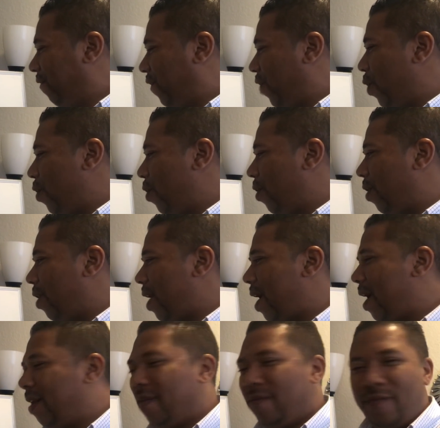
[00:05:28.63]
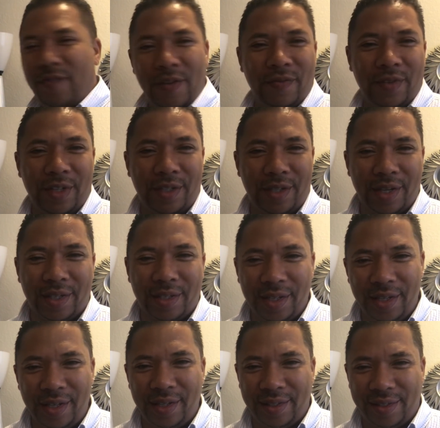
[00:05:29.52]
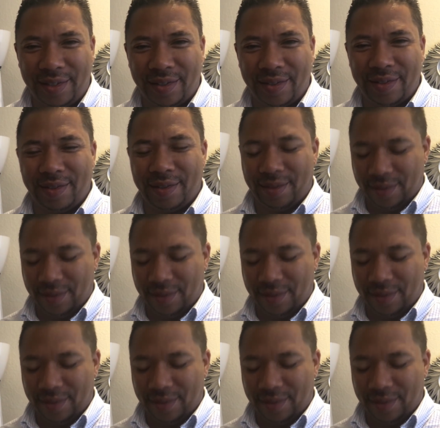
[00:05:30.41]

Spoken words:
4 out of 56 leads.